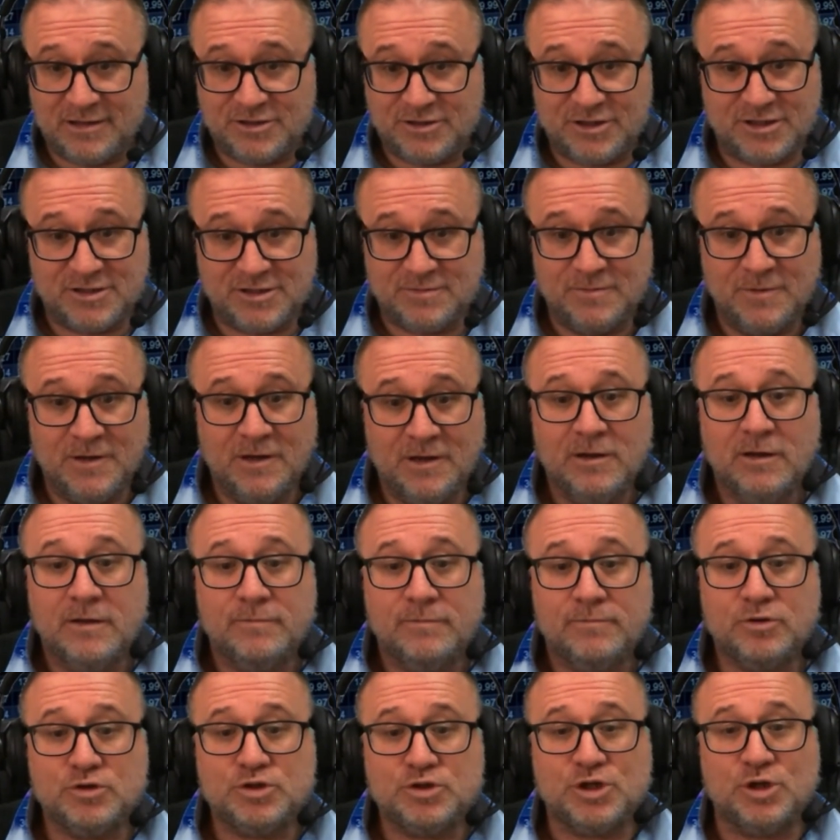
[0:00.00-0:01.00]
They're just
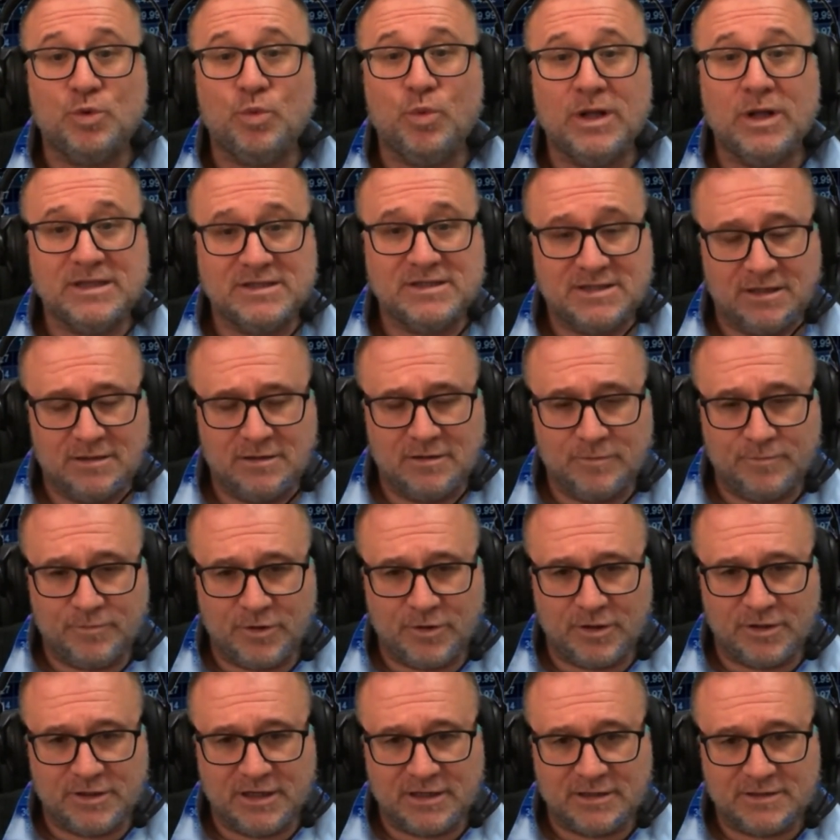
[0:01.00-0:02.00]
pushing one single
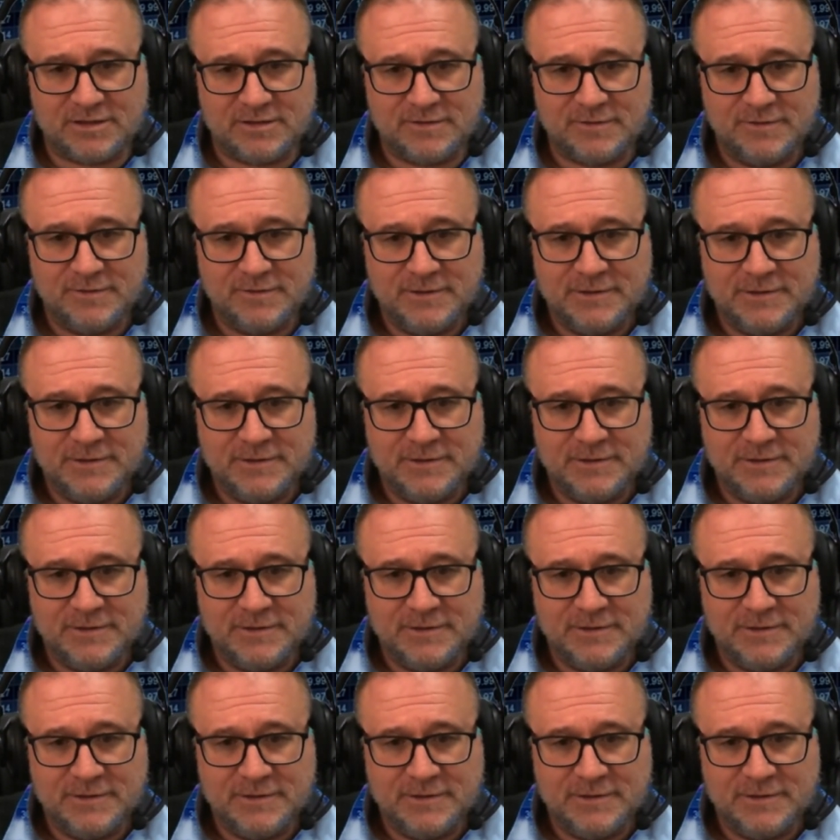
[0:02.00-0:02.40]
product.